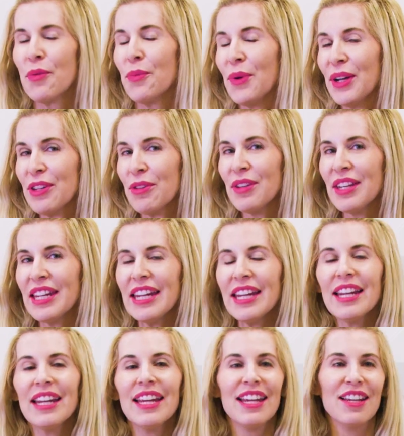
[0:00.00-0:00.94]
What you
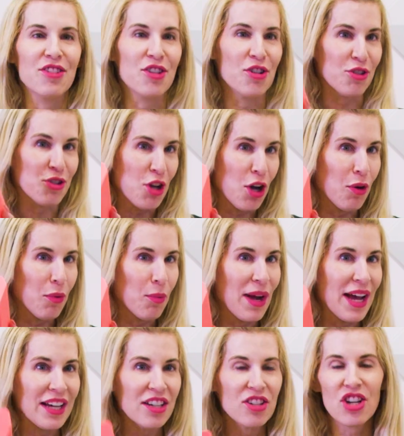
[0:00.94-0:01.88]
need is your toe
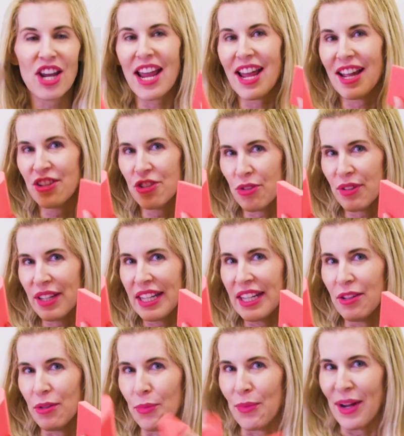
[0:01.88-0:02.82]
wedge and your
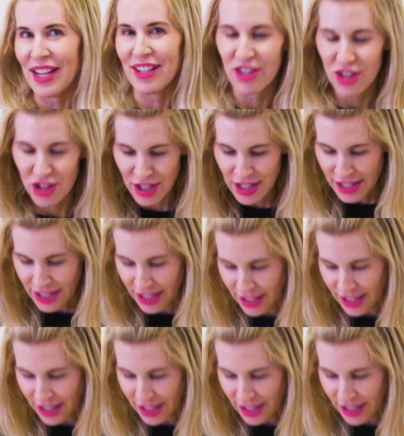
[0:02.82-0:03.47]
heel wedge.